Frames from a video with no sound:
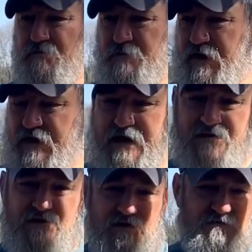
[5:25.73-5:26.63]
Pick
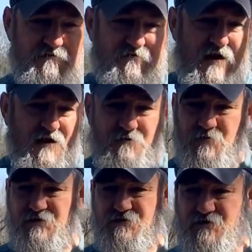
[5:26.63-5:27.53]
out these
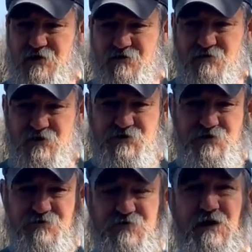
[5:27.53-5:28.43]
environments that, that
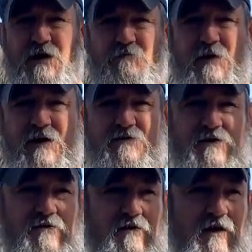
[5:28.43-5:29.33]
you've seen bees
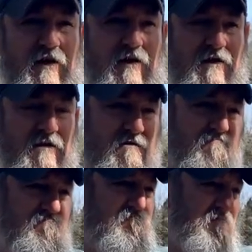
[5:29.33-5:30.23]
in
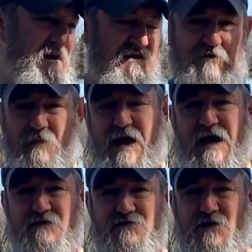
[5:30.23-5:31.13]
in the
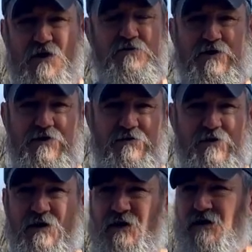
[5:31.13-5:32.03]
past go to.
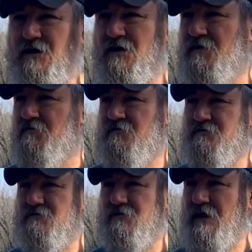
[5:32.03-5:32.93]
Um,
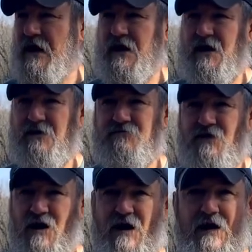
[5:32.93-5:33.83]
I have
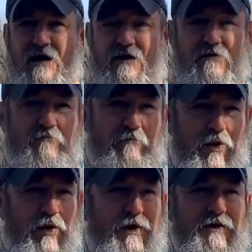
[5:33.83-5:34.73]
not
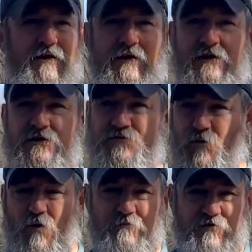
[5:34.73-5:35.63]
put
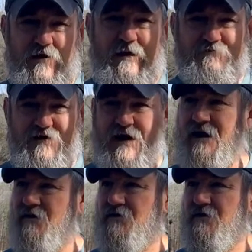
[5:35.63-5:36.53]
swarm traps
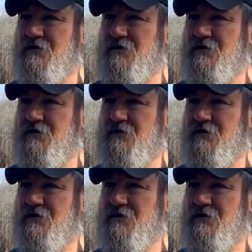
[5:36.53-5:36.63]
out